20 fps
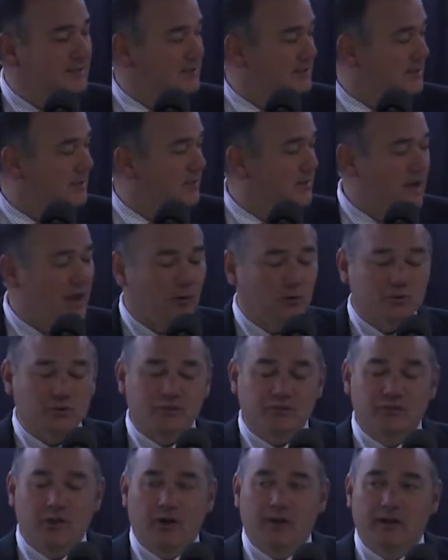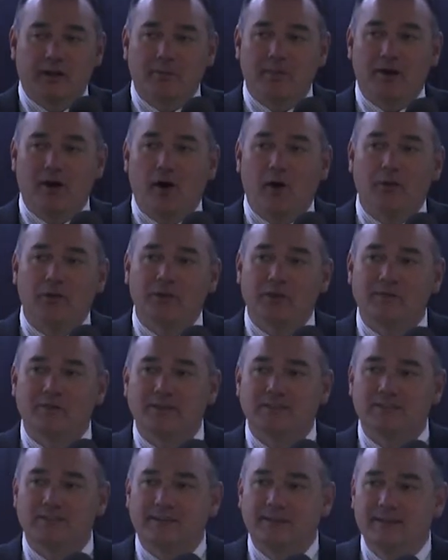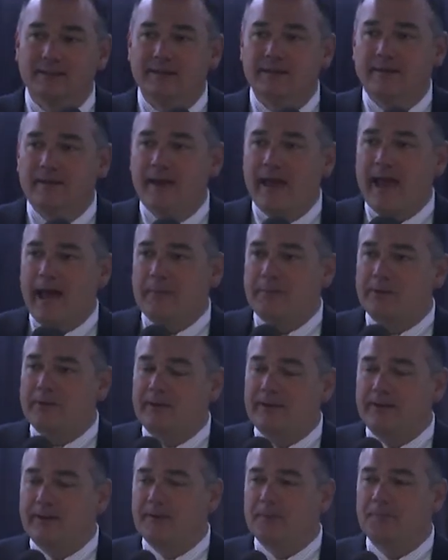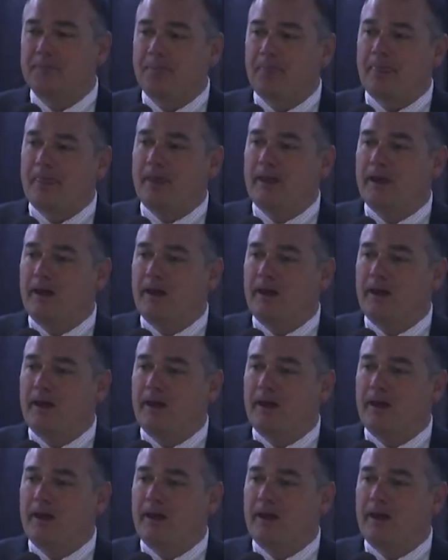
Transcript: Steve and I were just talking about all the events that happen here.